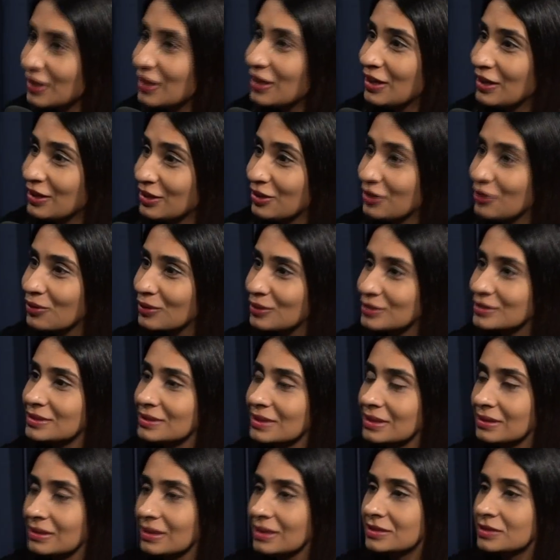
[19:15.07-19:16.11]
because
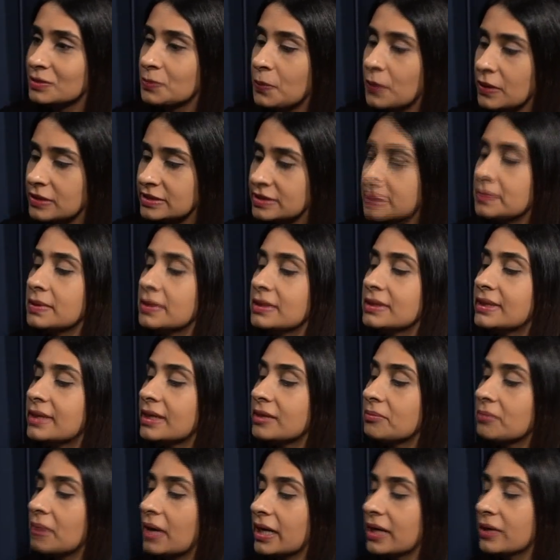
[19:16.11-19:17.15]
it's possible
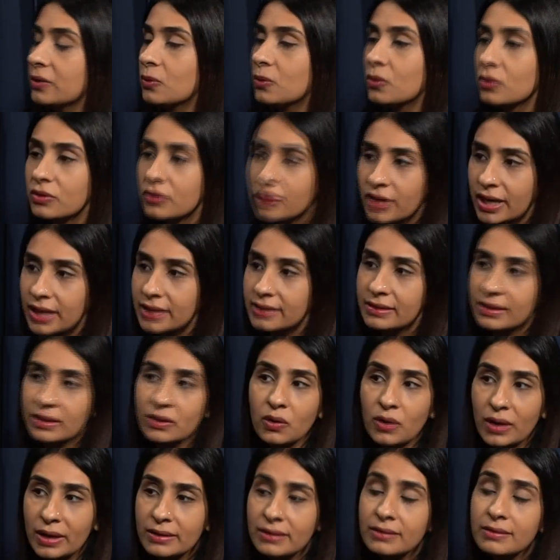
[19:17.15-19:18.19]
that my own writing
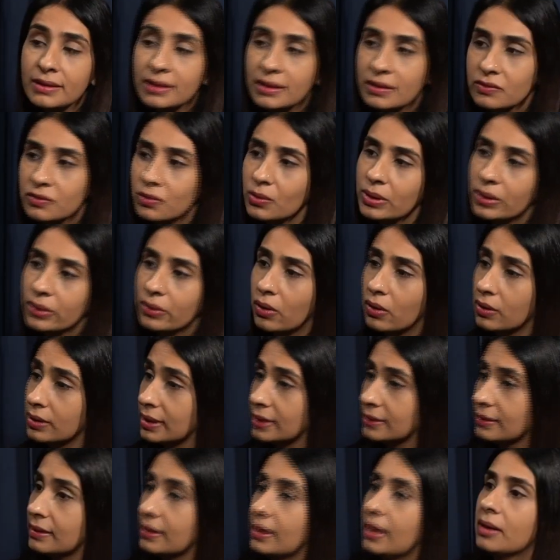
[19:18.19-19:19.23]
or editing is going on,
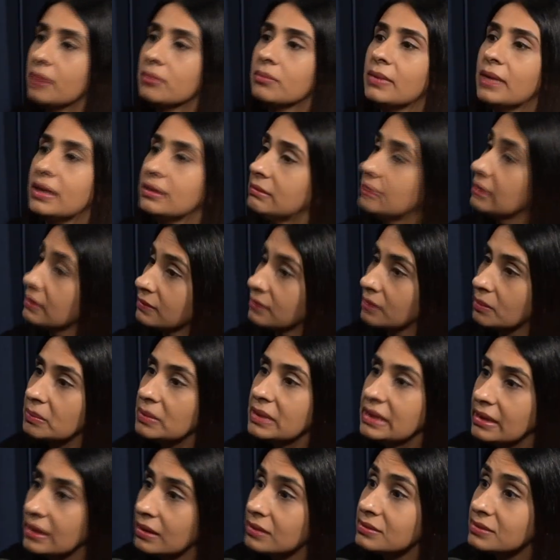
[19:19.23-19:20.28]
and then I'm editing
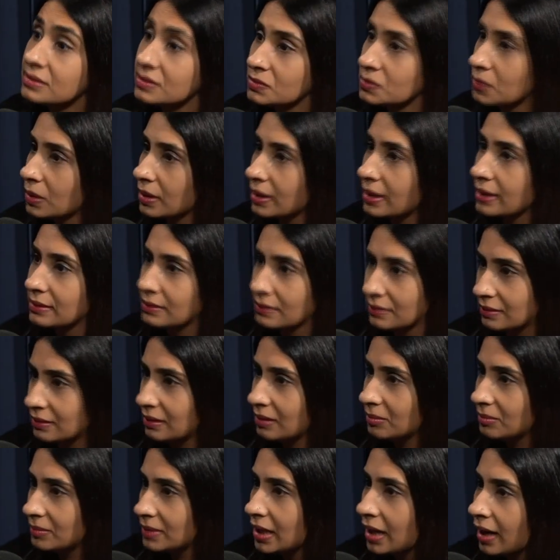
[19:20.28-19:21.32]
somebody else's work at the
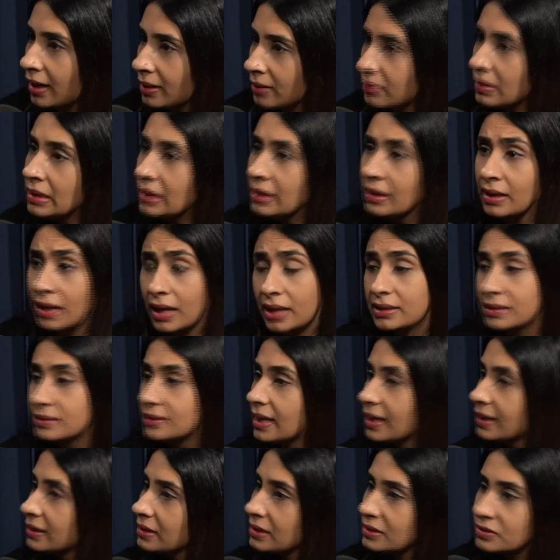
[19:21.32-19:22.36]
same time. And
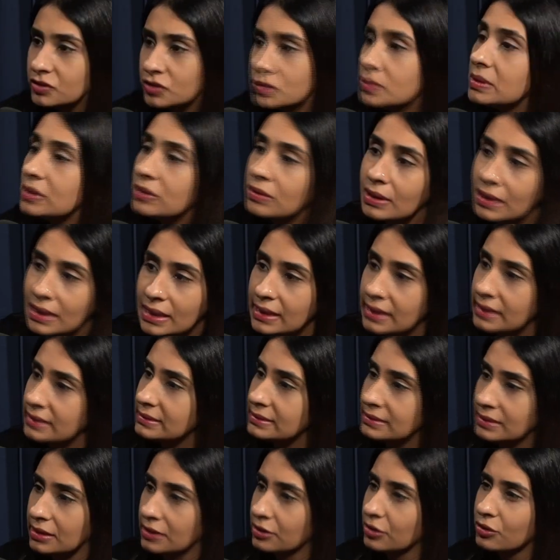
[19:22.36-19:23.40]
that needs to be
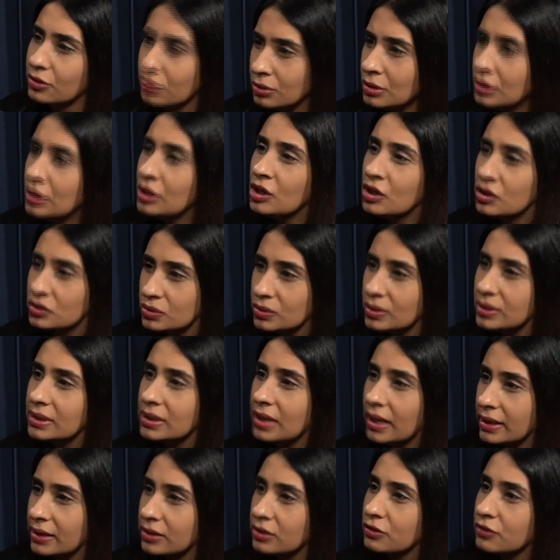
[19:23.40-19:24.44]
released. And, so it
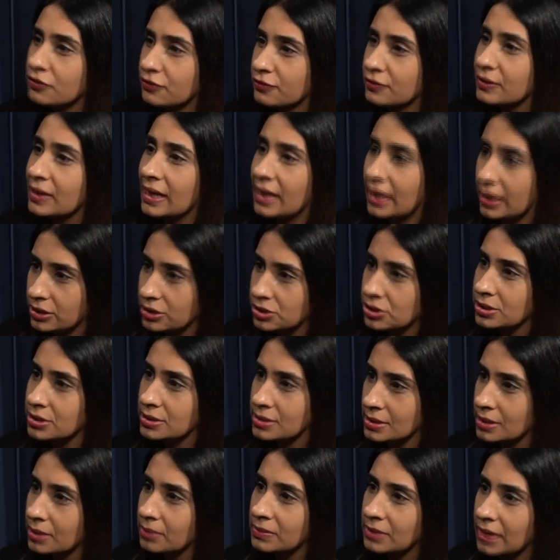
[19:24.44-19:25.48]
kind of clashes
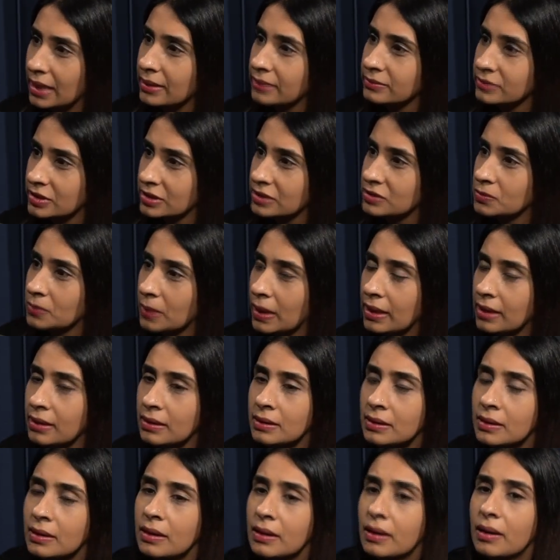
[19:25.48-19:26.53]
sometimes as well.
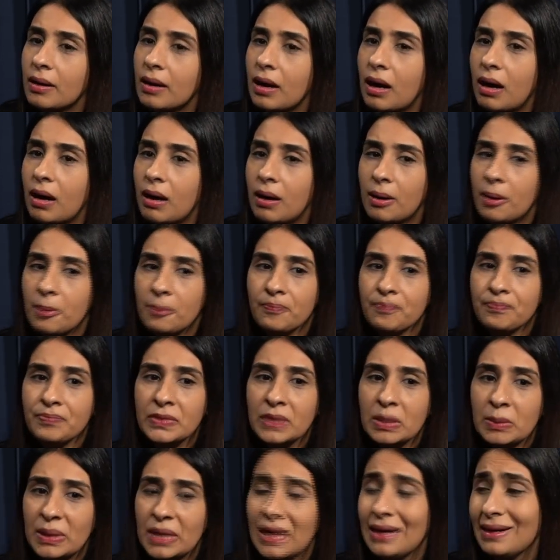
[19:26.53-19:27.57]

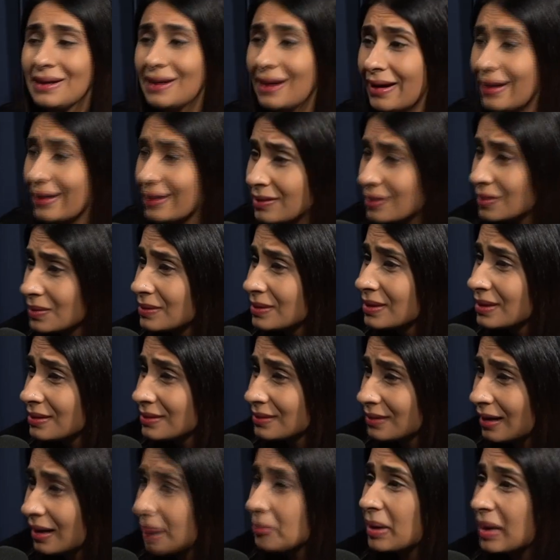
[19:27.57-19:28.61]
But I'd like to think
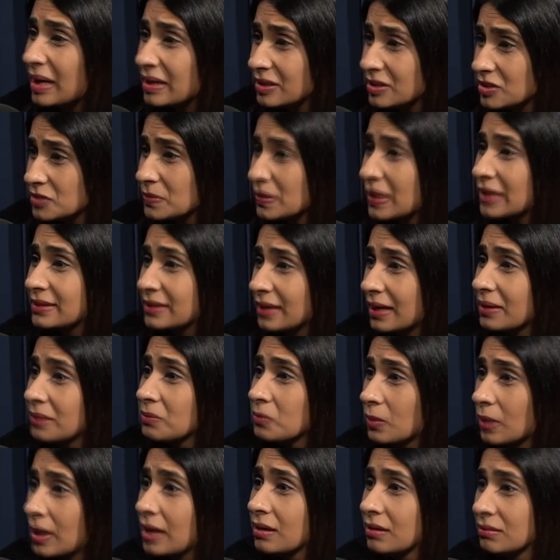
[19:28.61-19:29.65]
that I manage my time
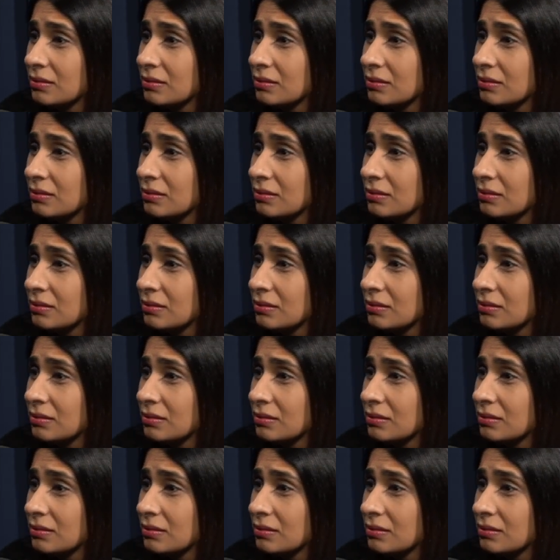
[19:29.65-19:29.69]
well.